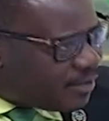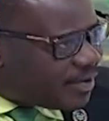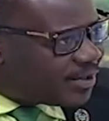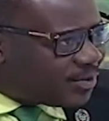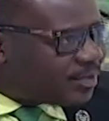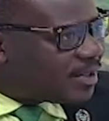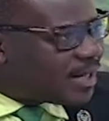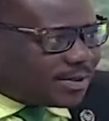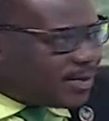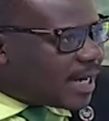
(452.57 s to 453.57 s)
three weeks, you
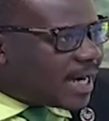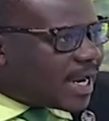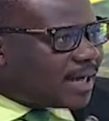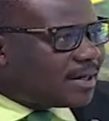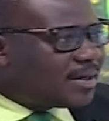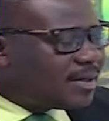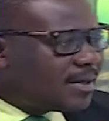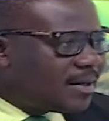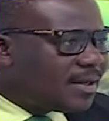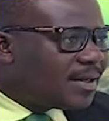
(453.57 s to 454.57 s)
there's no deadline. But you
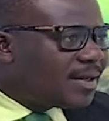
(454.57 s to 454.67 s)
see, Johnny,